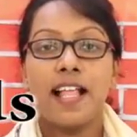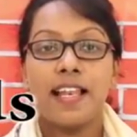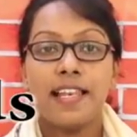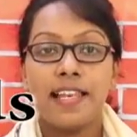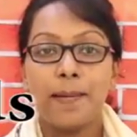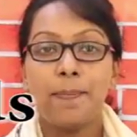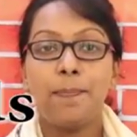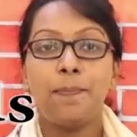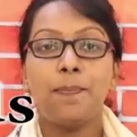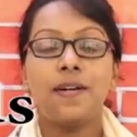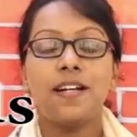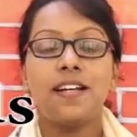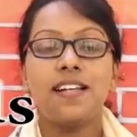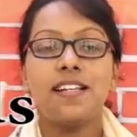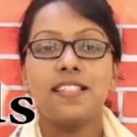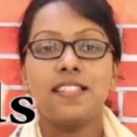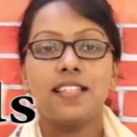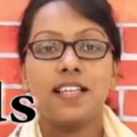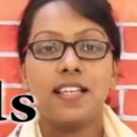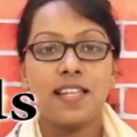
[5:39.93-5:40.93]

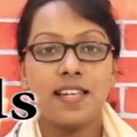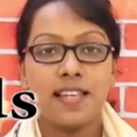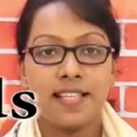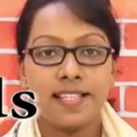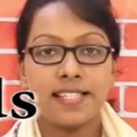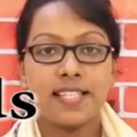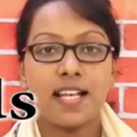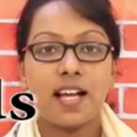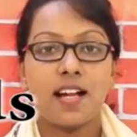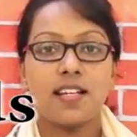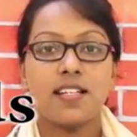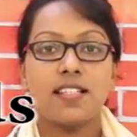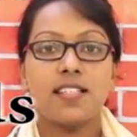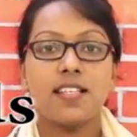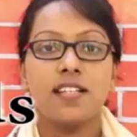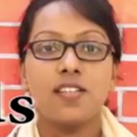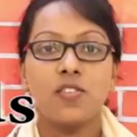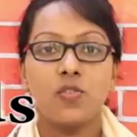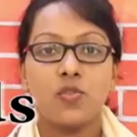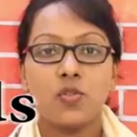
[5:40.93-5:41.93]
leopards, lizards,
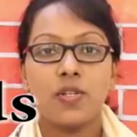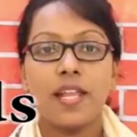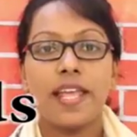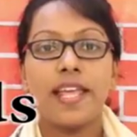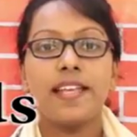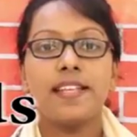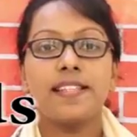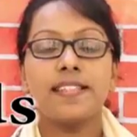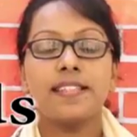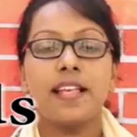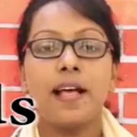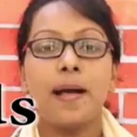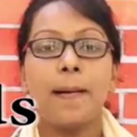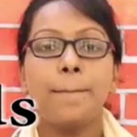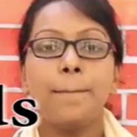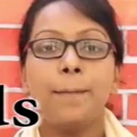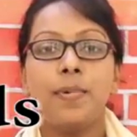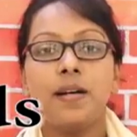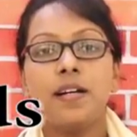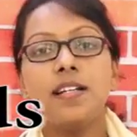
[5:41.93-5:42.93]
snakes,
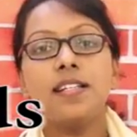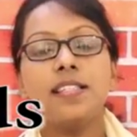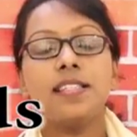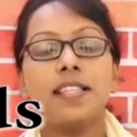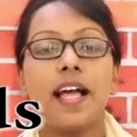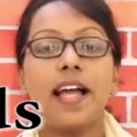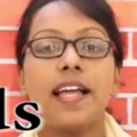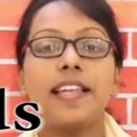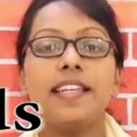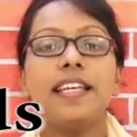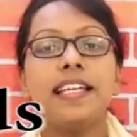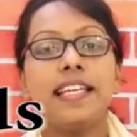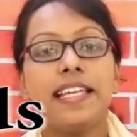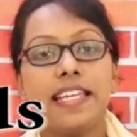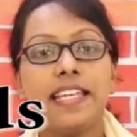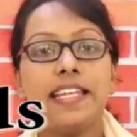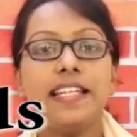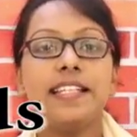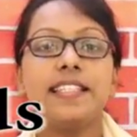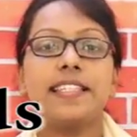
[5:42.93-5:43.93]
birds and
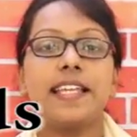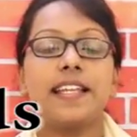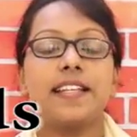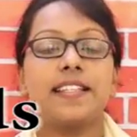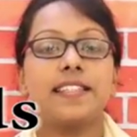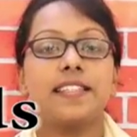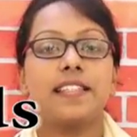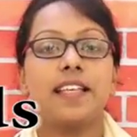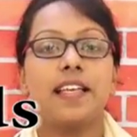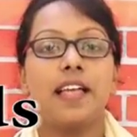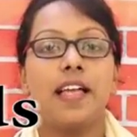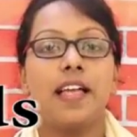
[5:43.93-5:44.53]
insects.